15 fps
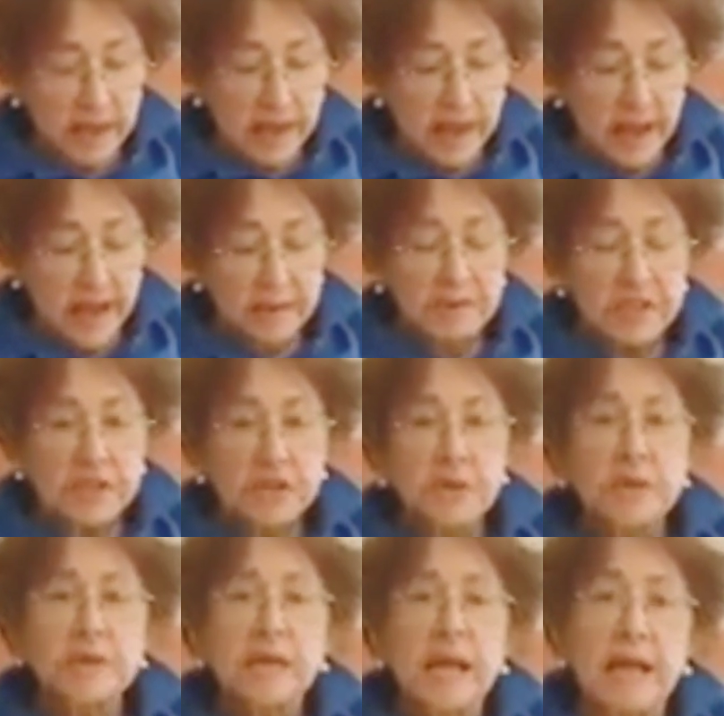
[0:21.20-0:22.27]
I'm
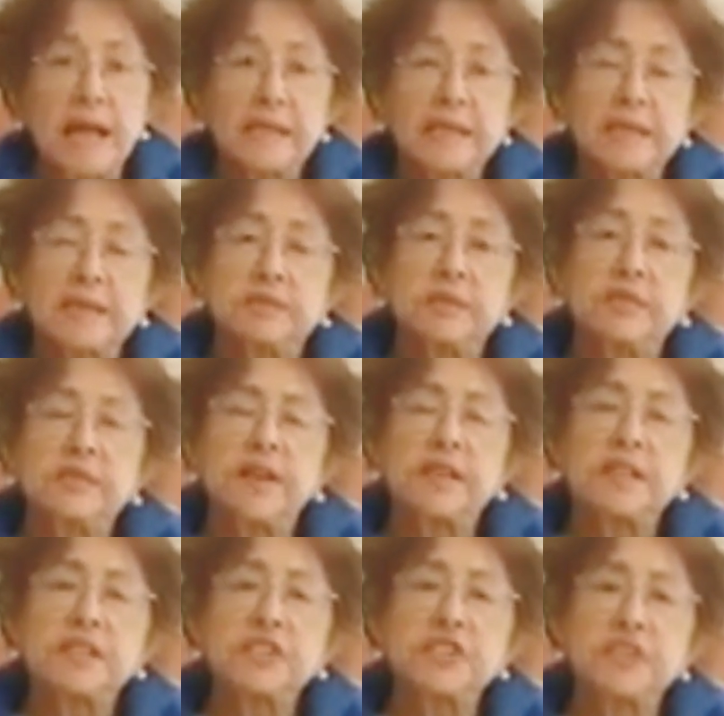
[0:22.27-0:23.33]
so glad
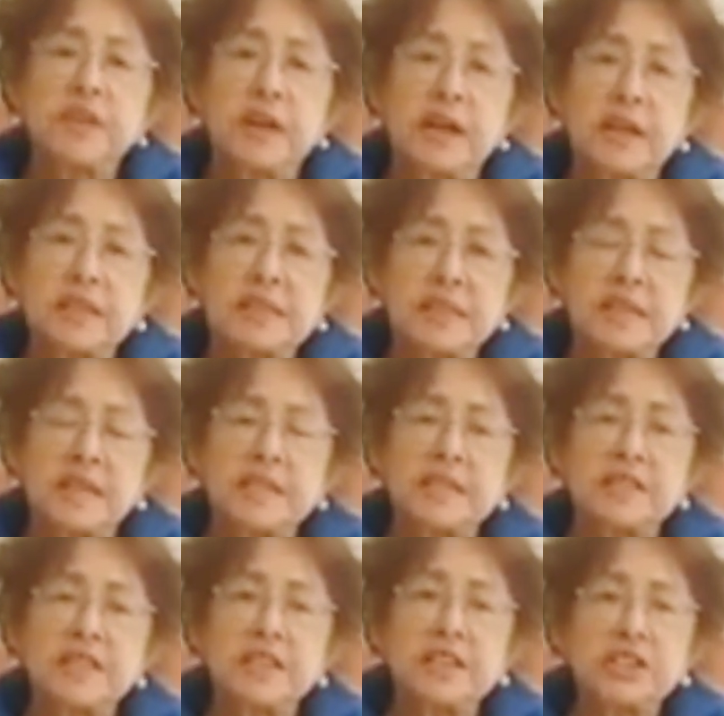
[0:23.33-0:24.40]
Professor Shiraz
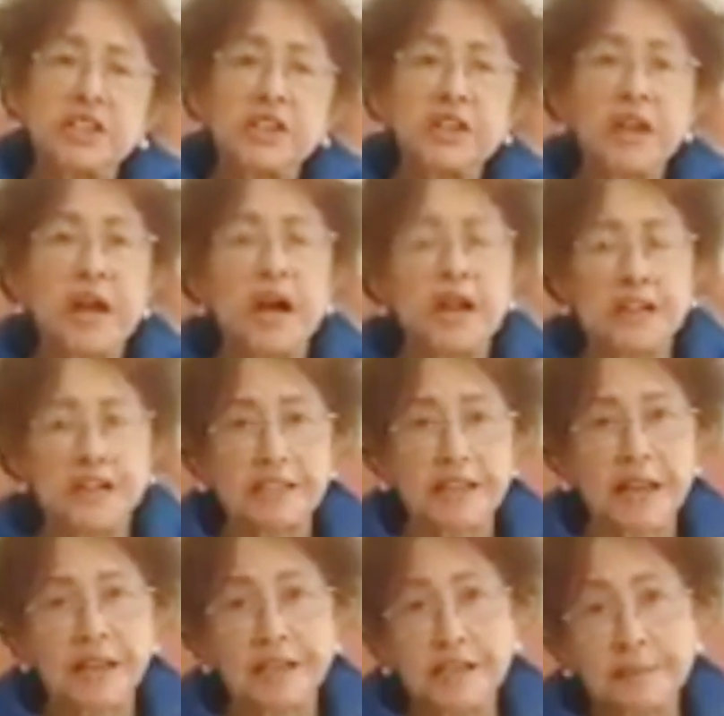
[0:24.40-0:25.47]
is teaching Ice
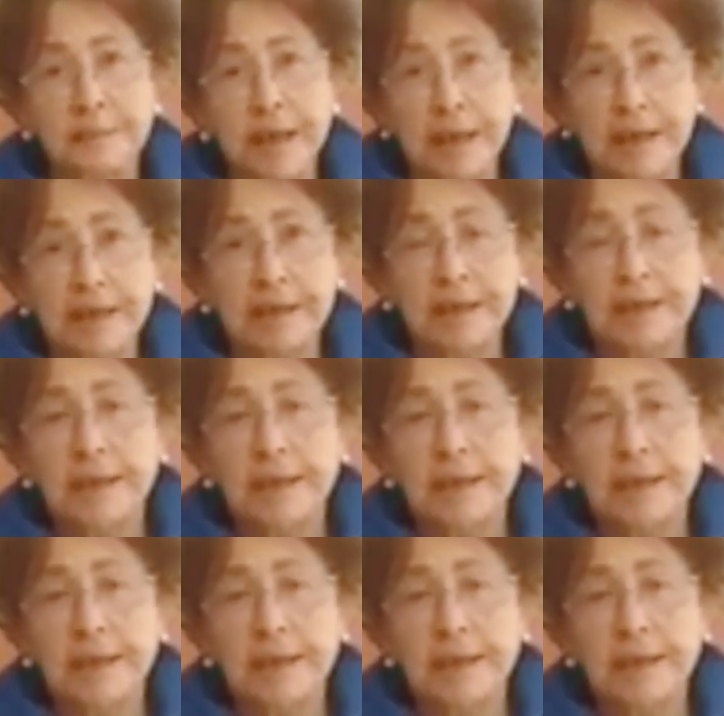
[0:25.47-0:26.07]
Candy Man.